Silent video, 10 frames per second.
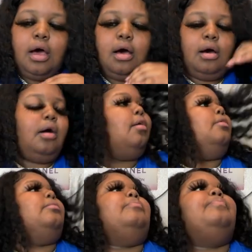
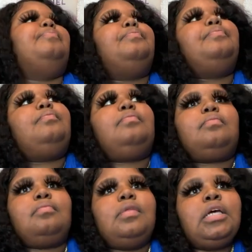Um,
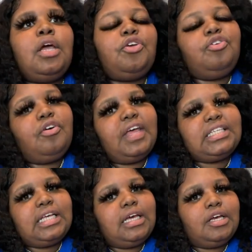you know that
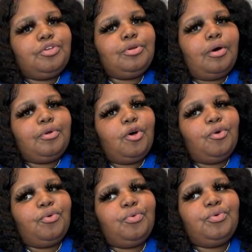saying, you don't
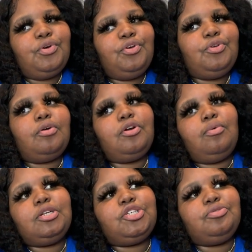know you don't know
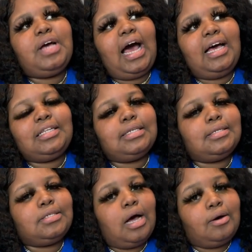what you got until
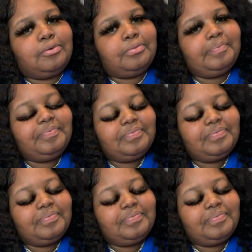it's gone.